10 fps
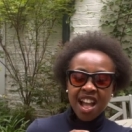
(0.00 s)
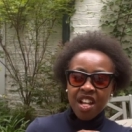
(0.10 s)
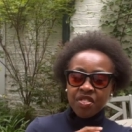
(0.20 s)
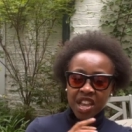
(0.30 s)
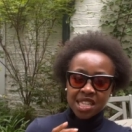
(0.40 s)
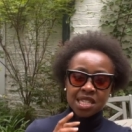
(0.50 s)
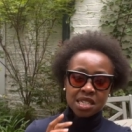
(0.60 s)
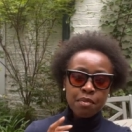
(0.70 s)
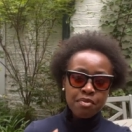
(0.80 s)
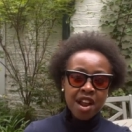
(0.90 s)
There isn't
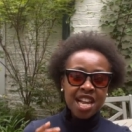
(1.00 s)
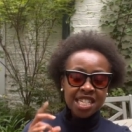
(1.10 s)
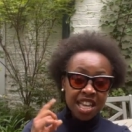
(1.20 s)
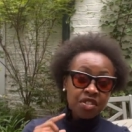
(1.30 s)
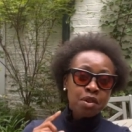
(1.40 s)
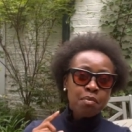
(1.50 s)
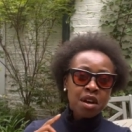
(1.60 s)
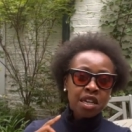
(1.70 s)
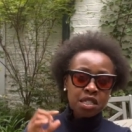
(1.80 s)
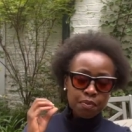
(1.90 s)
a brand in the
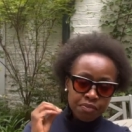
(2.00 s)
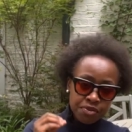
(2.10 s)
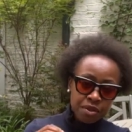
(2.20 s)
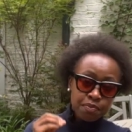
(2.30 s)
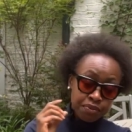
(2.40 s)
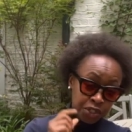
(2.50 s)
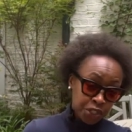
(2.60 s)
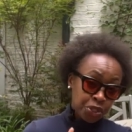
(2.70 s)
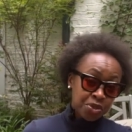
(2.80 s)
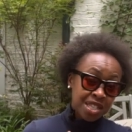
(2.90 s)
market pr
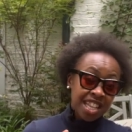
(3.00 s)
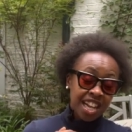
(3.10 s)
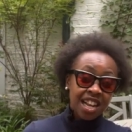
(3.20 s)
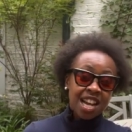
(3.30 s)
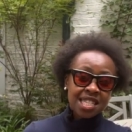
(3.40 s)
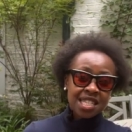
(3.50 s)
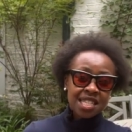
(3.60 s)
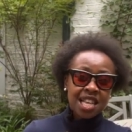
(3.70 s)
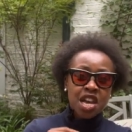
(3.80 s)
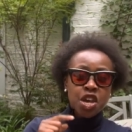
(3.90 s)
producing glasses
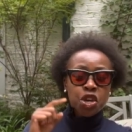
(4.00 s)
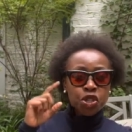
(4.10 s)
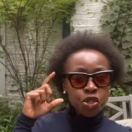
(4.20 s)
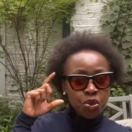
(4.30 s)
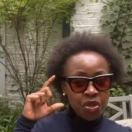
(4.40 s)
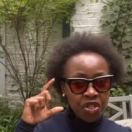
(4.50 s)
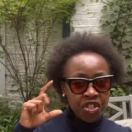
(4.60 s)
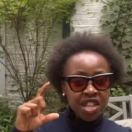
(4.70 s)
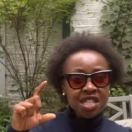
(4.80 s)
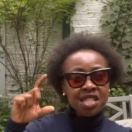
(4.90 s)
to
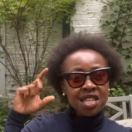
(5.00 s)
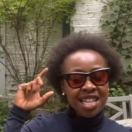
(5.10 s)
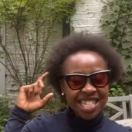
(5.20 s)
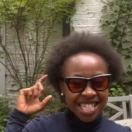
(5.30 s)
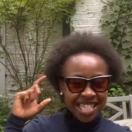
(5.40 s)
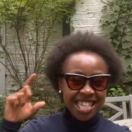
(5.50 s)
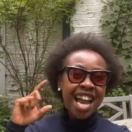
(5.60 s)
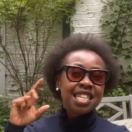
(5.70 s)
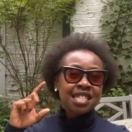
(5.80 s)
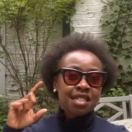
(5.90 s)
this
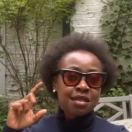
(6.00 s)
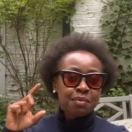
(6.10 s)
standard.